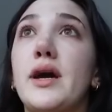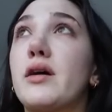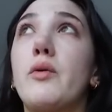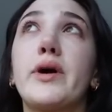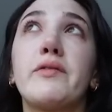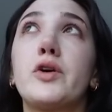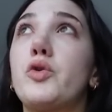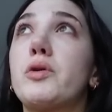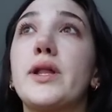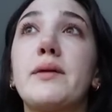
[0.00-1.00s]
get going on the
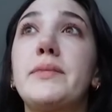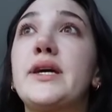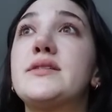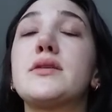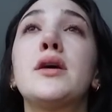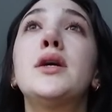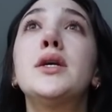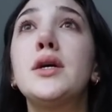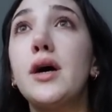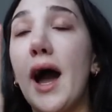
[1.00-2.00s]
Googling because
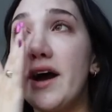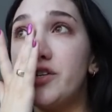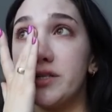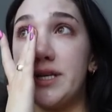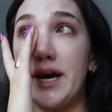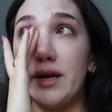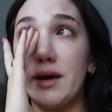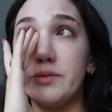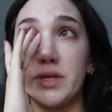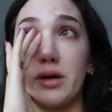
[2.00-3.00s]
I just did and
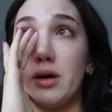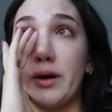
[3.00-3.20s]
I was like,